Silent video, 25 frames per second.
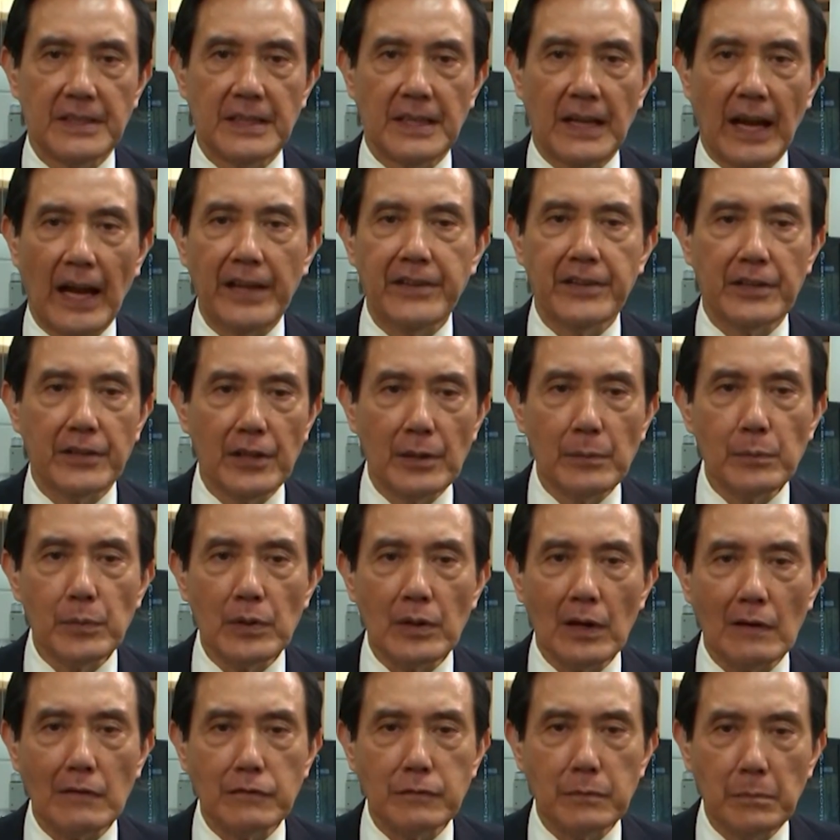And the number
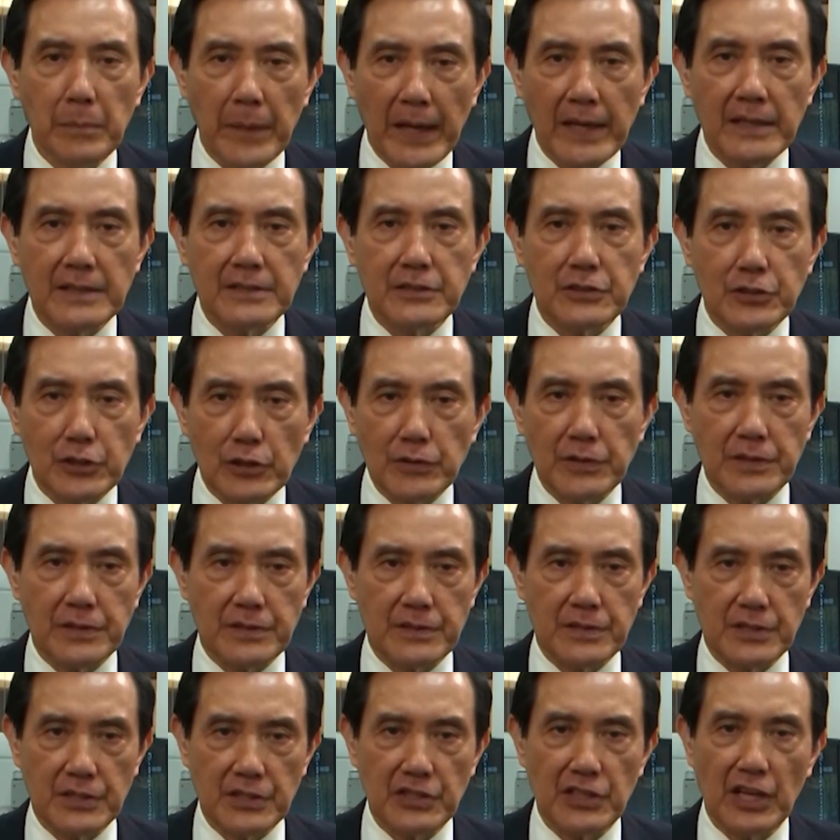of mainland
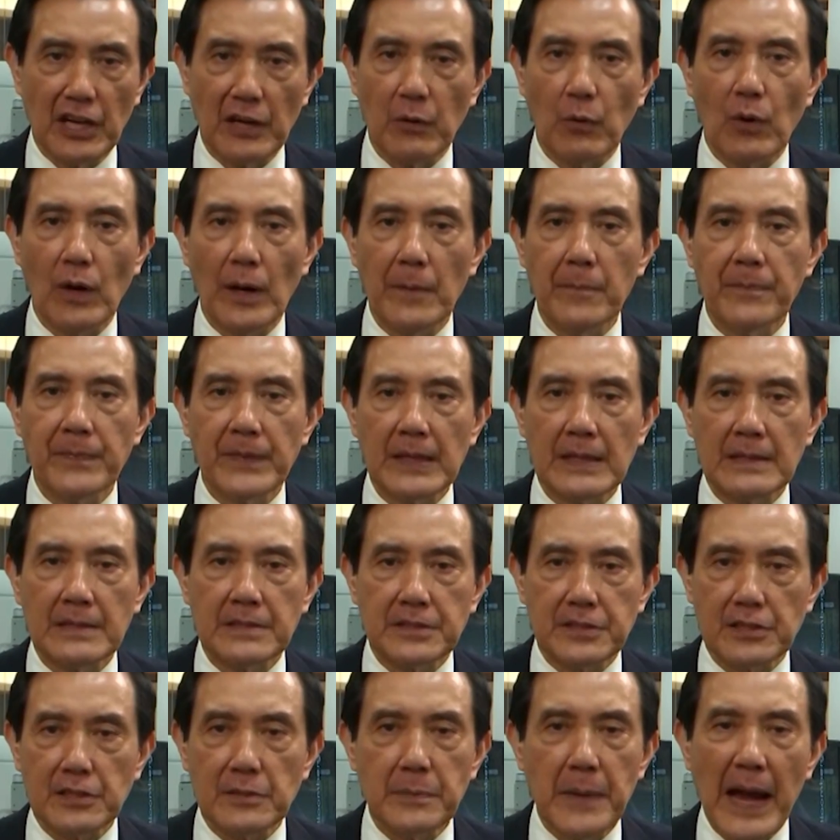students in Taiwan
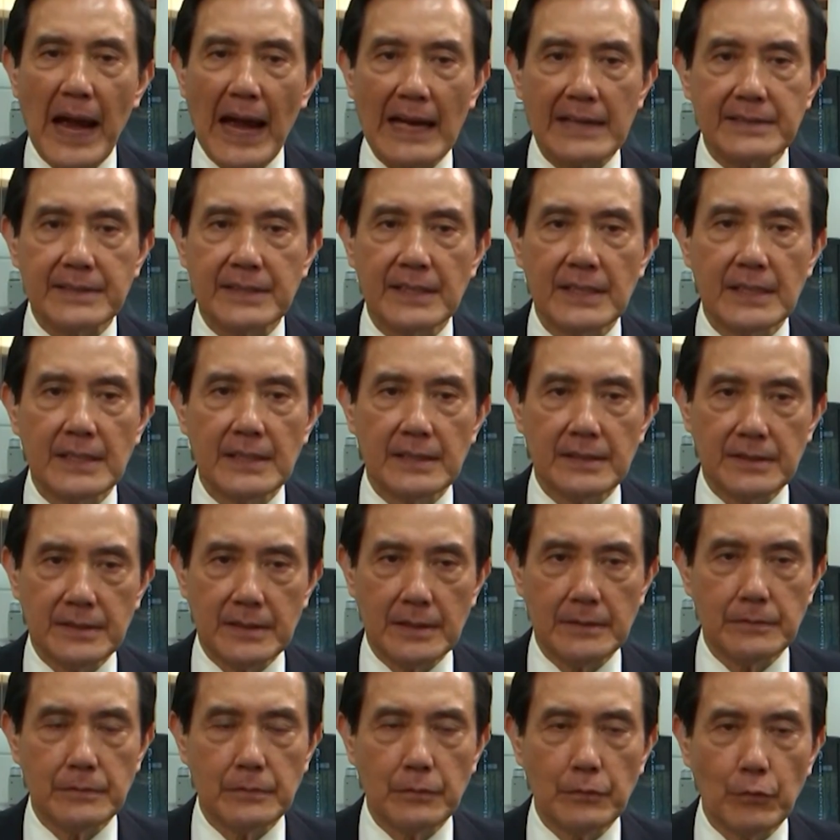surpassed
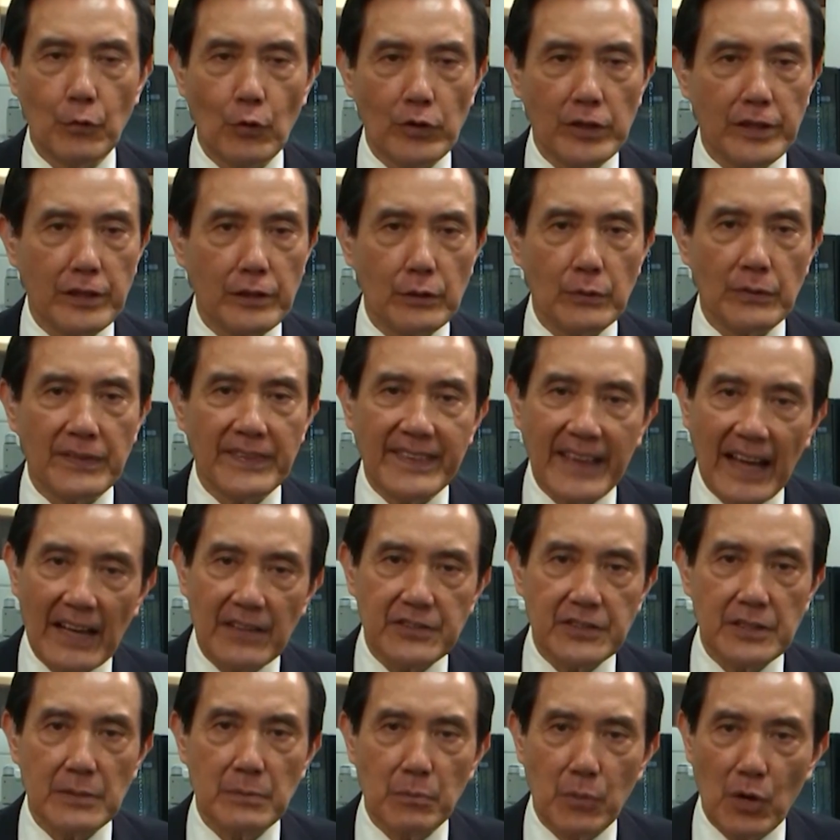the
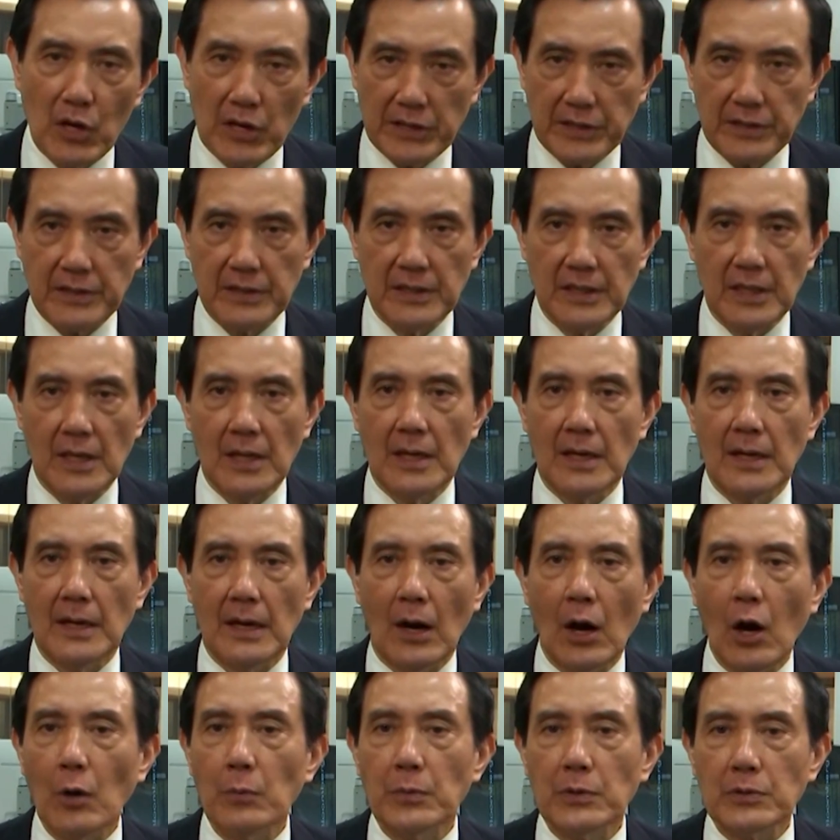42,000 mark,
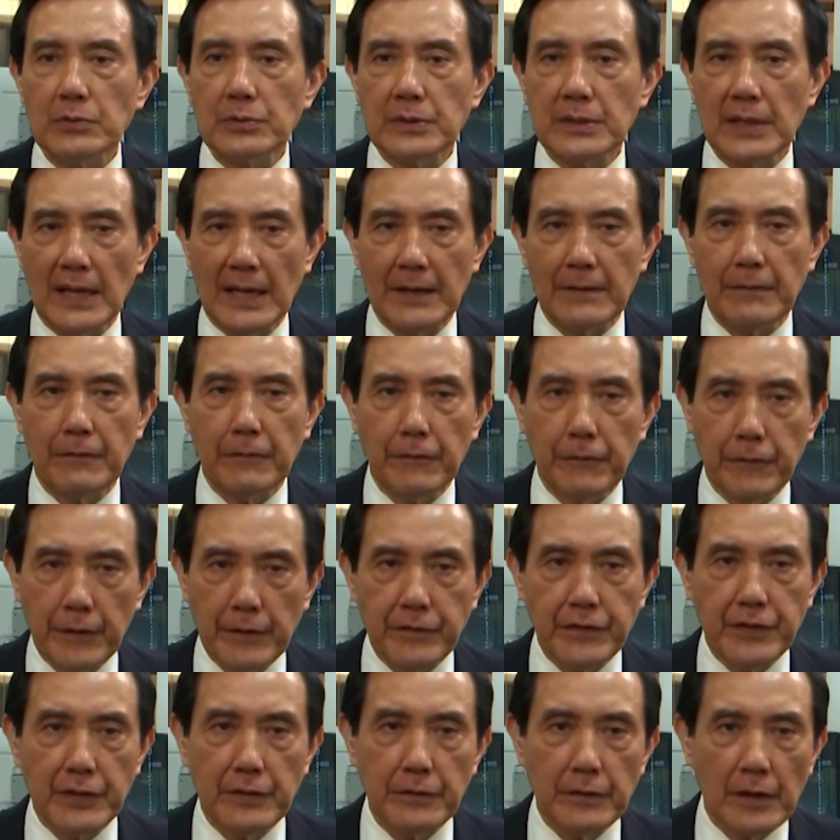almost a
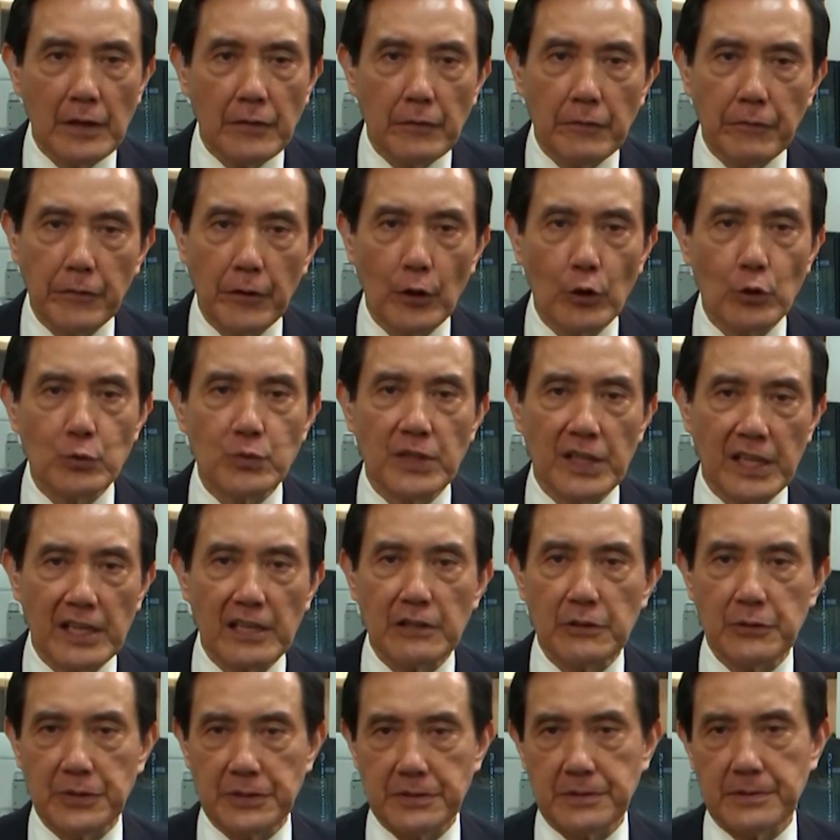50-fold
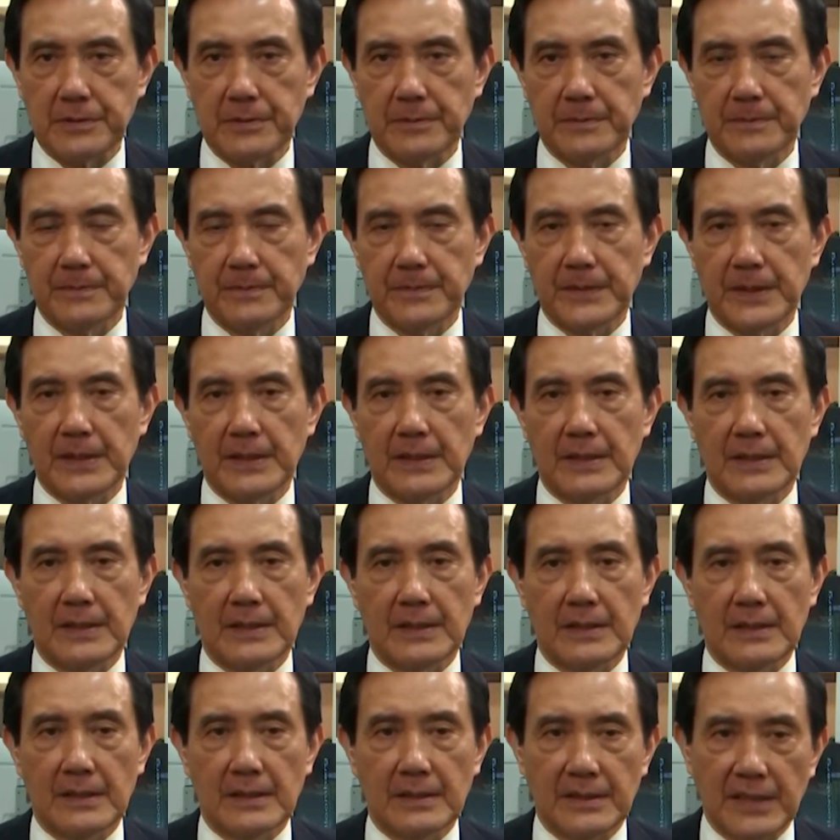increase.
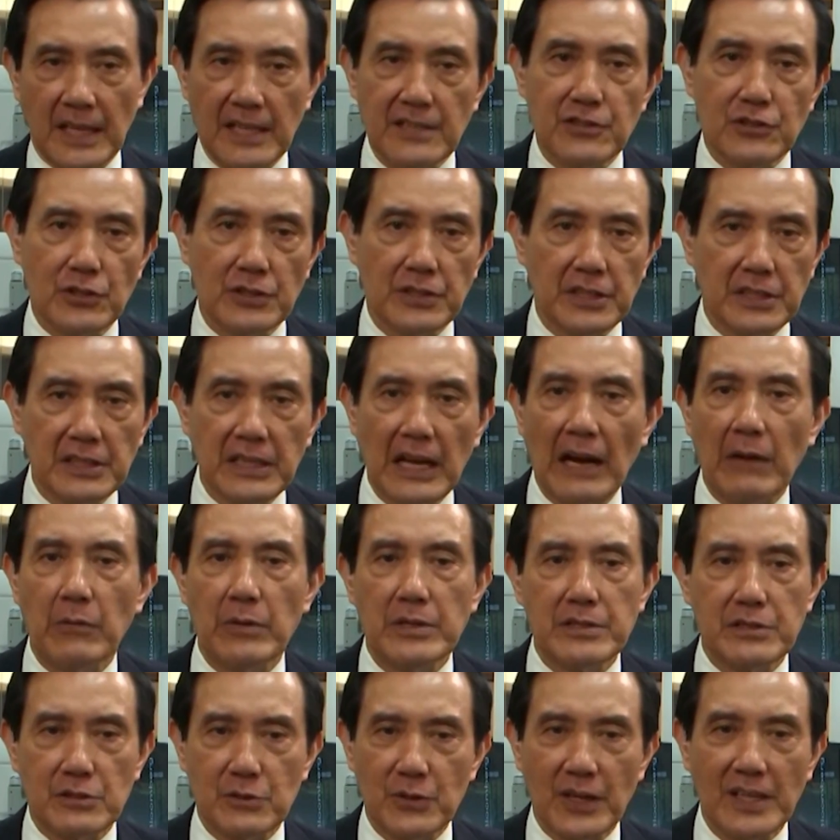Tension in Taiwan
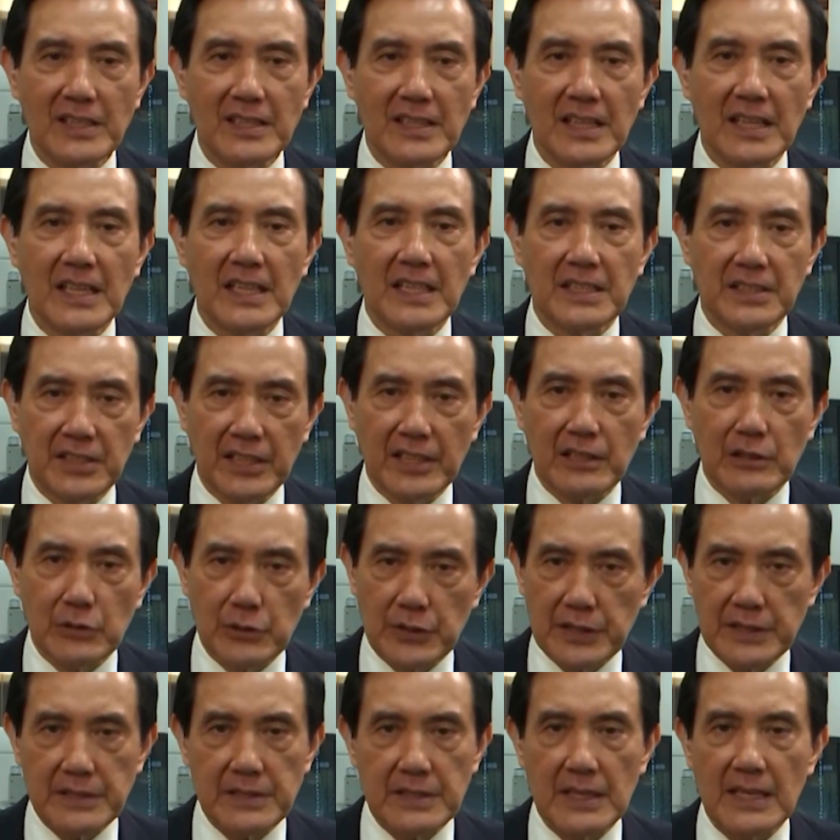Strait
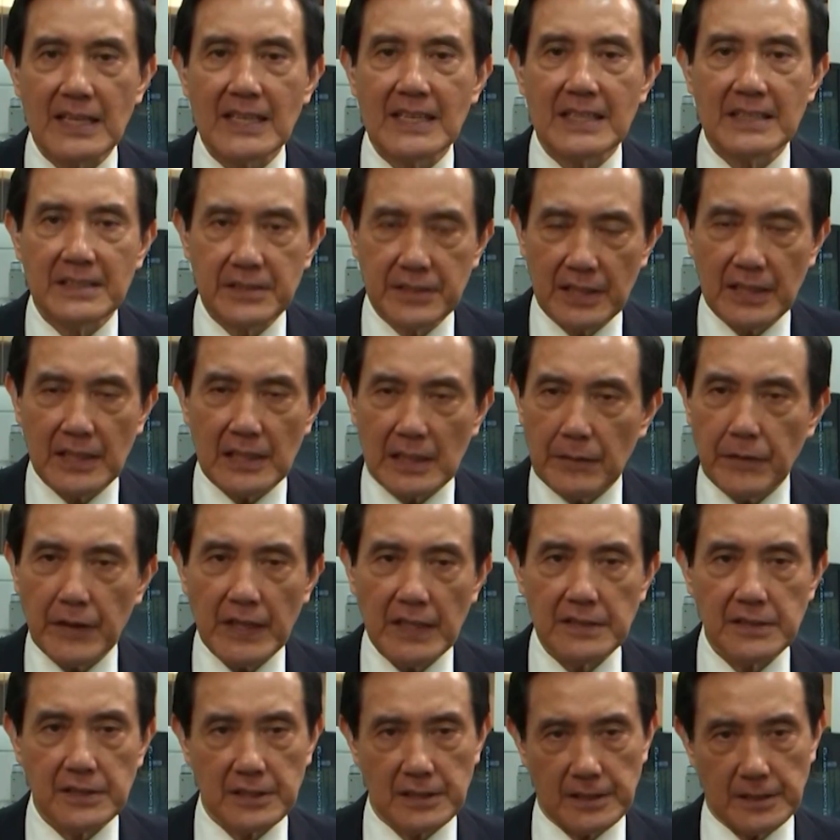decreased
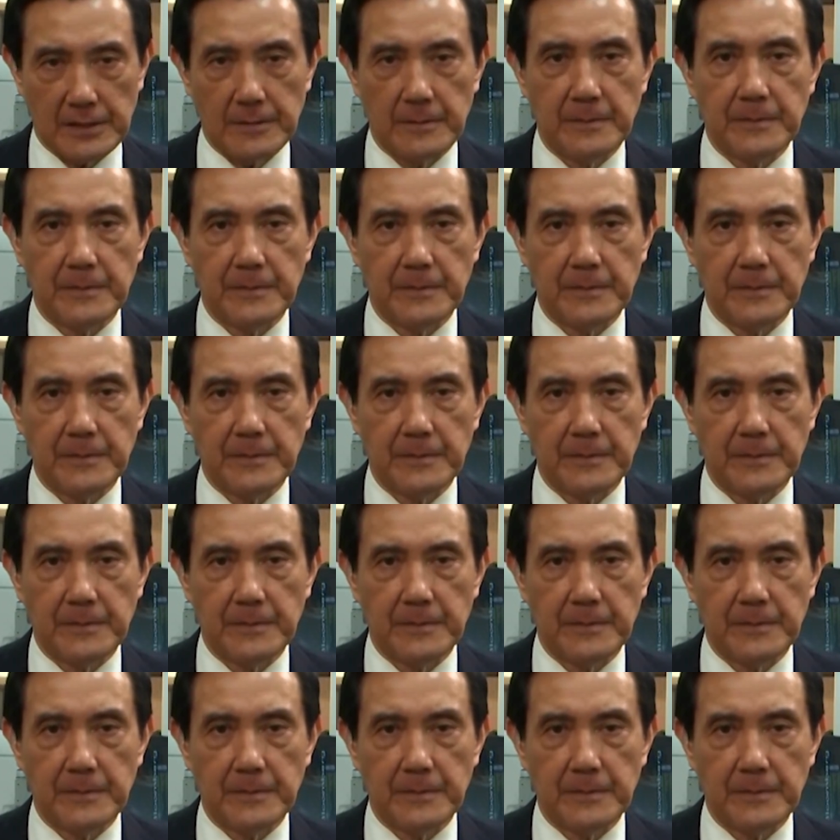significantly.